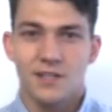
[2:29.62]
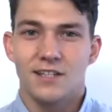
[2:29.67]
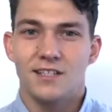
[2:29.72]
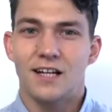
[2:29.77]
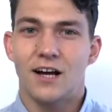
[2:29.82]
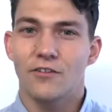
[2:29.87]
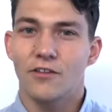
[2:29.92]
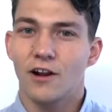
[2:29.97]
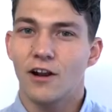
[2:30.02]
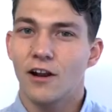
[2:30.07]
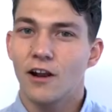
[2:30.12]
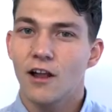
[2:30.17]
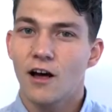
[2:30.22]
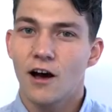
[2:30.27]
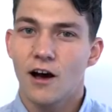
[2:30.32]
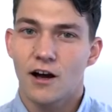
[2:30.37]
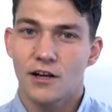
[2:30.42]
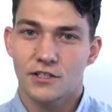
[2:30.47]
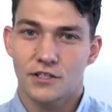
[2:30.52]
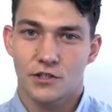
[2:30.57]
Now the
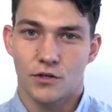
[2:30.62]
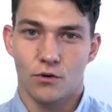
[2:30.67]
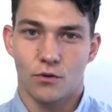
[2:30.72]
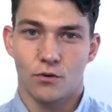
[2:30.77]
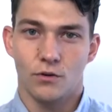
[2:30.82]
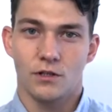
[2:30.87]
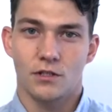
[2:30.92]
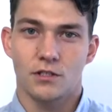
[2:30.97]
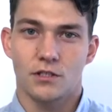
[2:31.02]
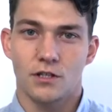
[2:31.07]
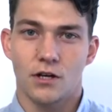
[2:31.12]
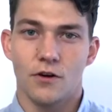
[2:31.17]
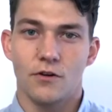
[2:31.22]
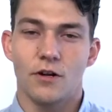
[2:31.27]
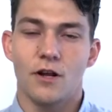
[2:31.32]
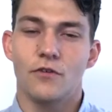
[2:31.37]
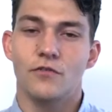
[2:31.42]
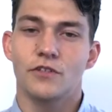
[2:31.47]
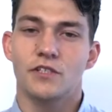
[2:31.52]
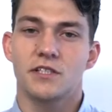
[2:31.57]
last
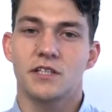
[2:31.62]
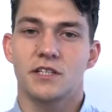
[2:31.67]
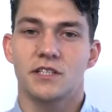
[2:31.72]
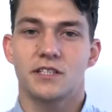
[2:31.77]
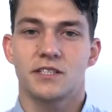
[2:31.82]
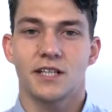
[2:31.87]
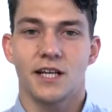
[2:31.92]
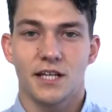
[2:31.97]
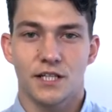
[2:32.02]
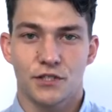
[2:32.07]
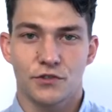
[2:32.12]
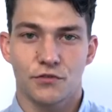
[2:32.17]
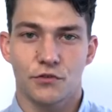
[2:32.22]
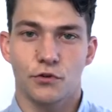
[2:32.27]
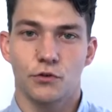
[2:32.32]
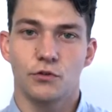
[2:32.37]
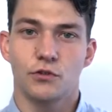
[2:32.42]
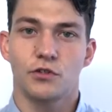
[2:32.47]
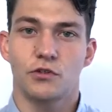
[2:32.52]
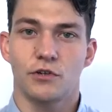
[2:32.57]
cornerstone of a
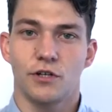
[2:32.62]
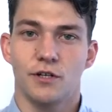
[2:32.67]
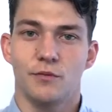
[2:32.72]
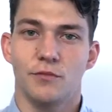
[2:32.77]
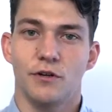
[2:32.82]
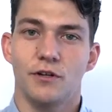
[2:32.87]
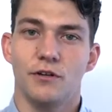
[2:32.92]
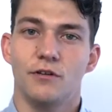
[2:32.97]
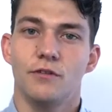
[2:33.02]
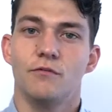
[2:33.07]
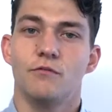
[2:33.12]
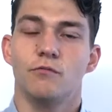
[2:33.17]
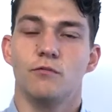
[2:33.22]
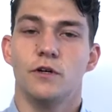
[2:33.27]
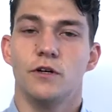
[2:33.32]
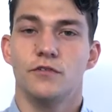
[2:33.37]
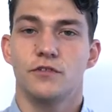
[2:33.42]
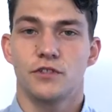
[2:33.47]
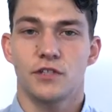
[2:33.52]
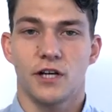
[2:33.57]
successful treatment
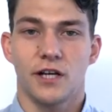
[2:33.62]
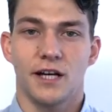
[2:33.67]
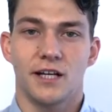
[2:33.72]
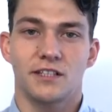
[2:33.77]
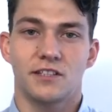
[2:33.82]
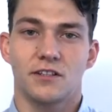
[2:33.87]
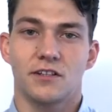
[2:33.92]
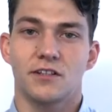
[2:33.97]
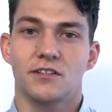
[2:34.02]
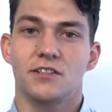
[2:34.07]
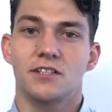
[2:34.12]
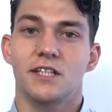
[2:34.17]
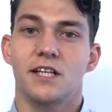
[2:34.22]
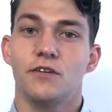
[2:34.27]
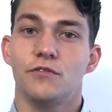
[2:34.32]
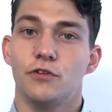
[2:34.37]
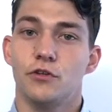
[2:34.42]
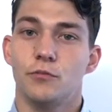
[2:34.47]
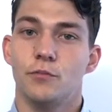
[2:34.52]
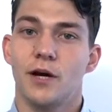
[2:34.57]
with sciatica to
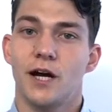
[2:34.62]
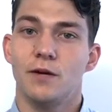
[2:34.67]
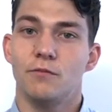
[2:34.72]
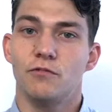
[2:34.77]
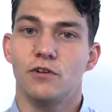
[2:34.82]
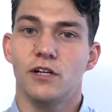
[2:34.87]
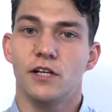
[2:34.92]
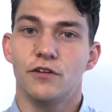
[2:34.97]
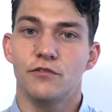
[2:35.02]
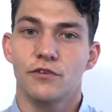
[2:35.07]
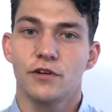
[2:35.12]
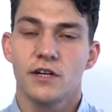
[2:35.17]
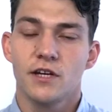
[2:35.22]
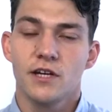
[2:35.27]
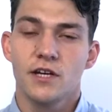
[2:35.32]
give you pain relief